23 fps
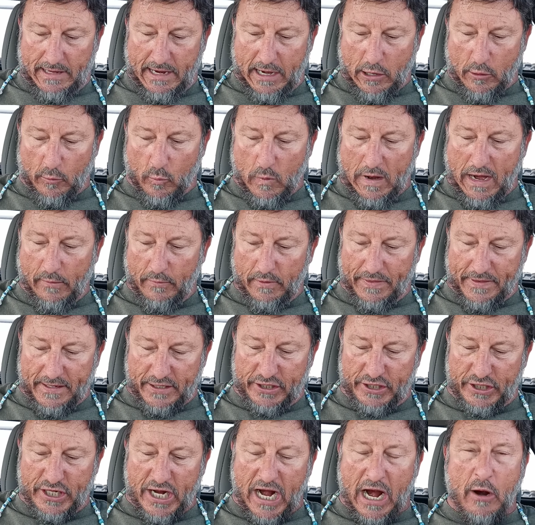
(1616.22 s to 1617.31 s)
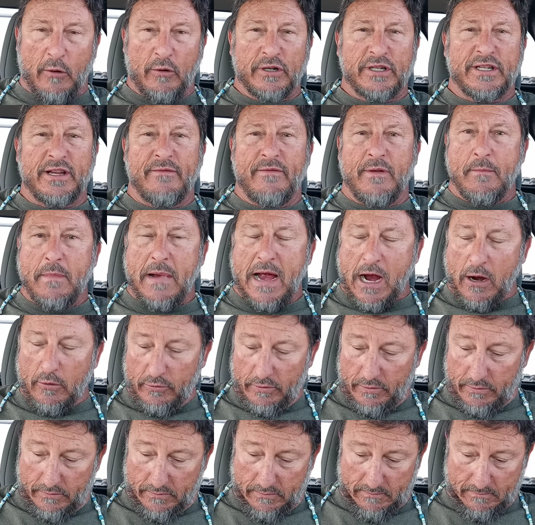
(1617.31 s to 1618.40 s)
they are wet with the showers of the
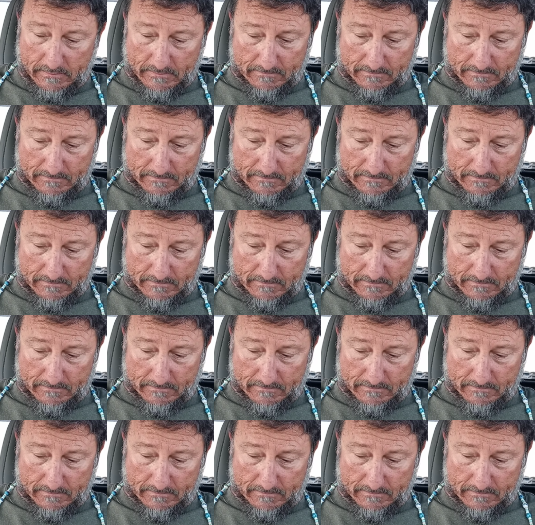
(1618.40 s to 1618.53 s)
mountain